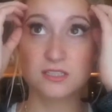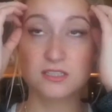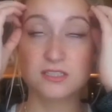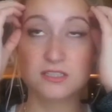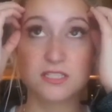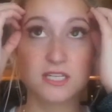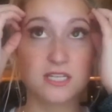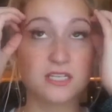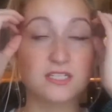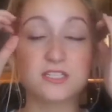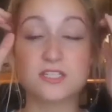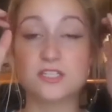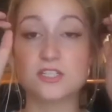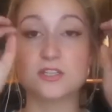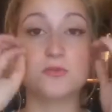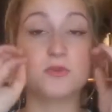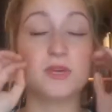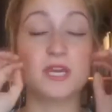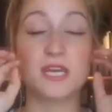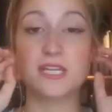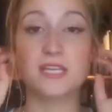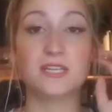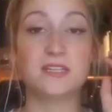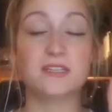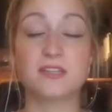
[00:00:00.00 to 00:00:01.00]
didn't do
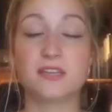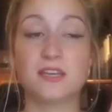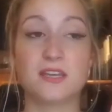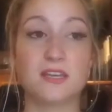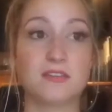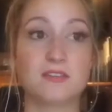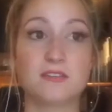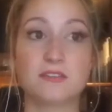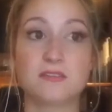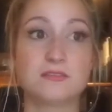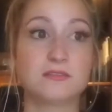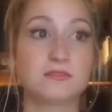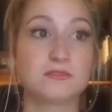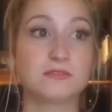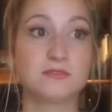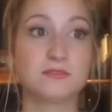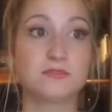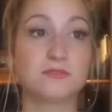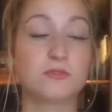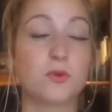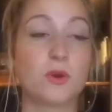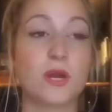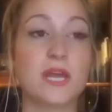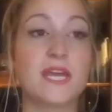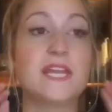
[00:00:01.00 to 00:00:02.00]
anything
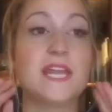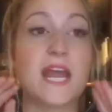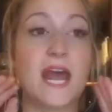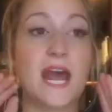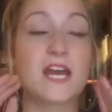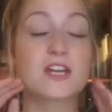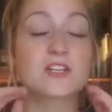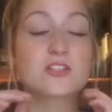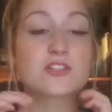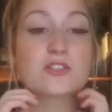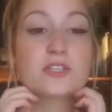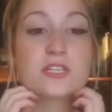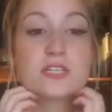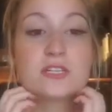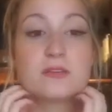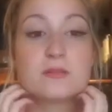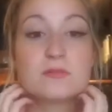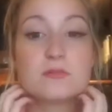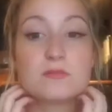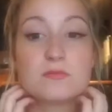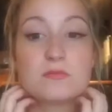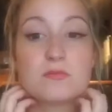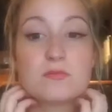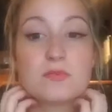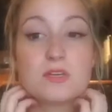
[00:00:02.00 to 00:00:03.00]
for it.
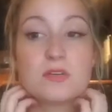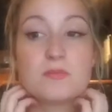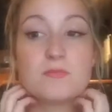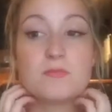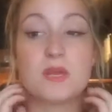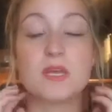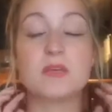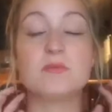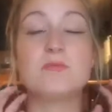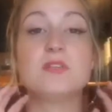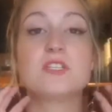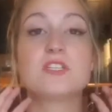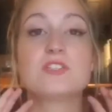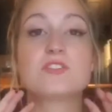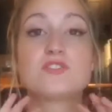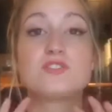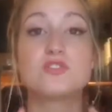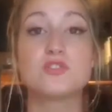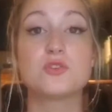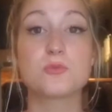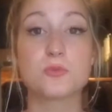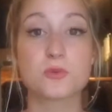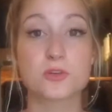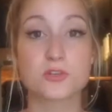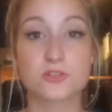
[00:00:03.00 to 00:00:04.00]
Actually made me
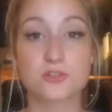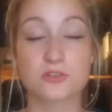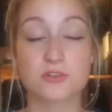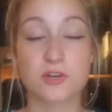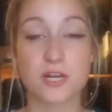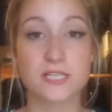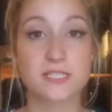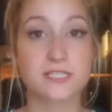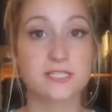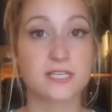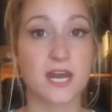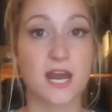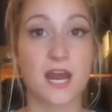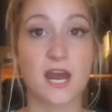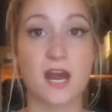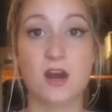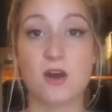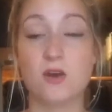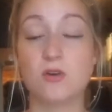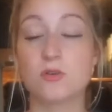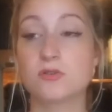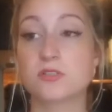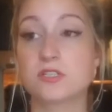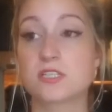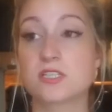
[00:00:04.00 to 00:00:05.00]
super stressed
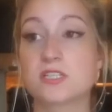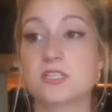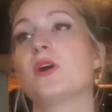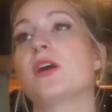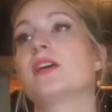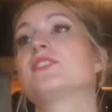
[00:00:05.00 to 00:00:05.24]
out.